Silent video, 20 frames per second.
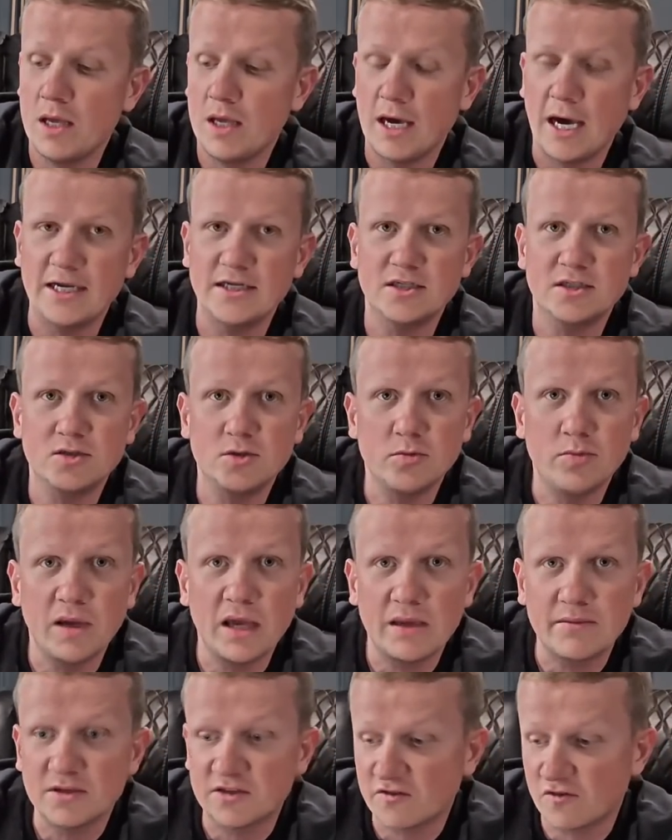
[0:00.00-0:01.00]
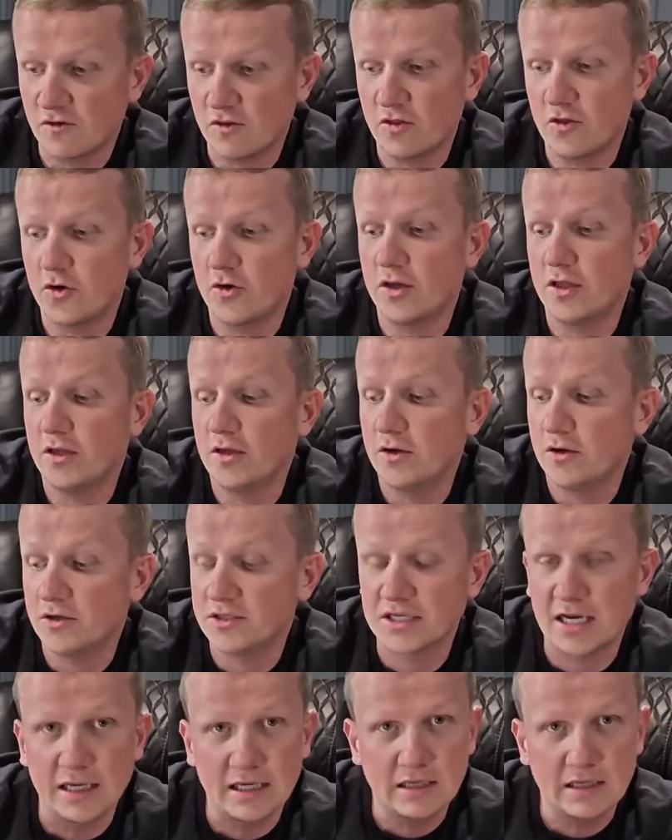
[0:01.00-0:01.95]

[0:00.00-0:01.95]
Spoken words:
I just do payments for 30 years and I